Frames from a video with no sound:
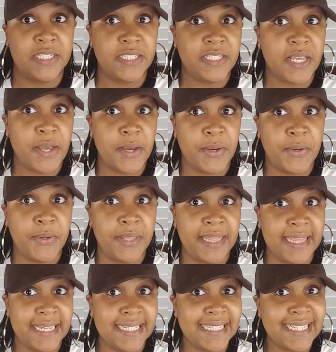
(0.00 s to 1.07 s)
So
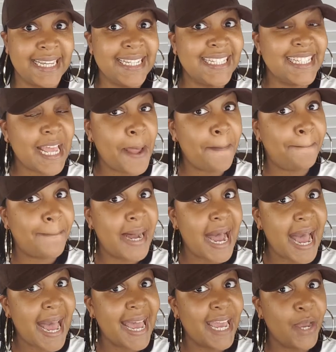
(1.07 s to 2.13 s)
this is
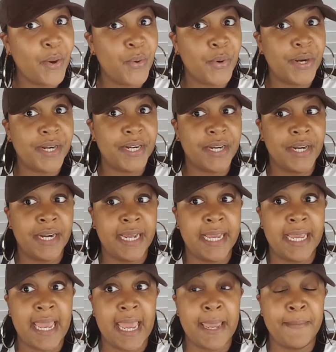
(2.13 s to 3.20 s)
my order. It
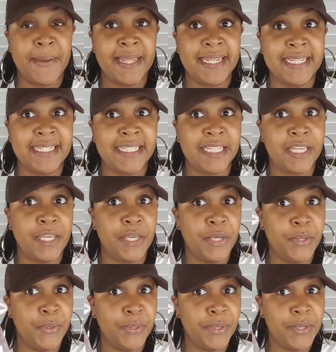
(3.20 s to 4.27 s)
came in this
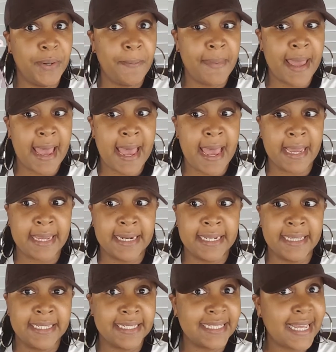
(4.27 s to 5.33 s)
cute little bag, and it
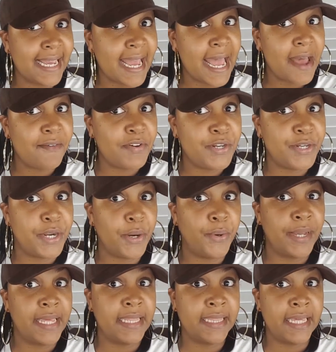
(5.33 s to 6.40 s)
looks like I have a
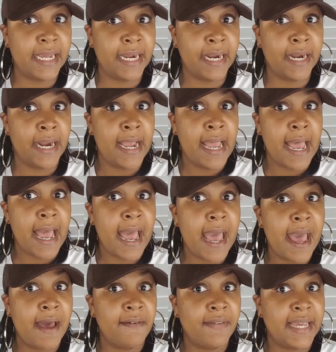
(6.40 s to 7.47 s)
note in there. I
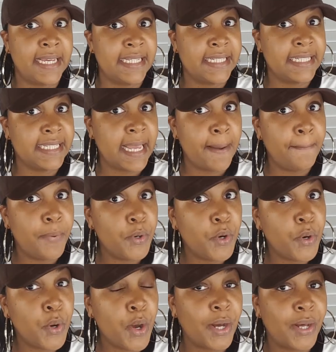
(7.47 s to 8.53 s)
have a
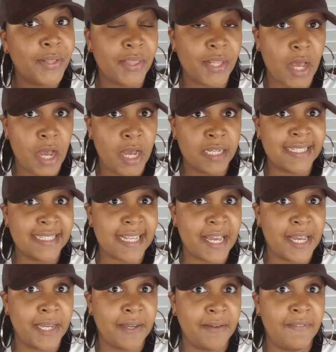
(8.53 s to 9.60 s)
sample gloss
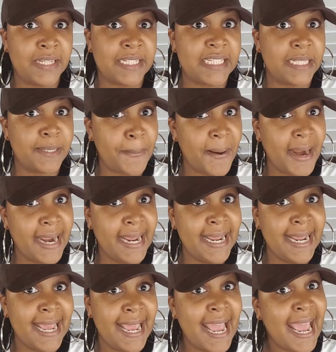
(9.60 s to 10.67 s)
of
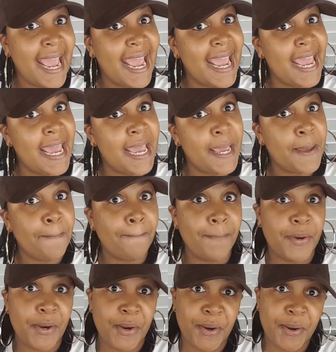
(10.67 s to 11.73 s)
Sprite and
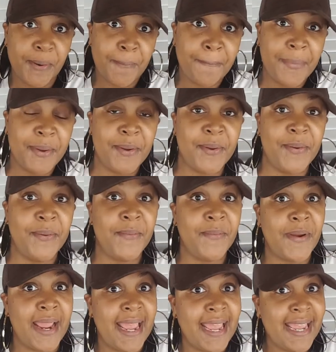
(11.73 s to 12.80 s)
Purple
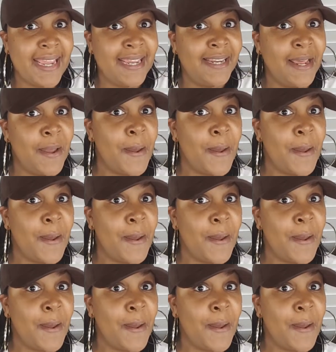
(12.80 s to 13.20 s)
Rain.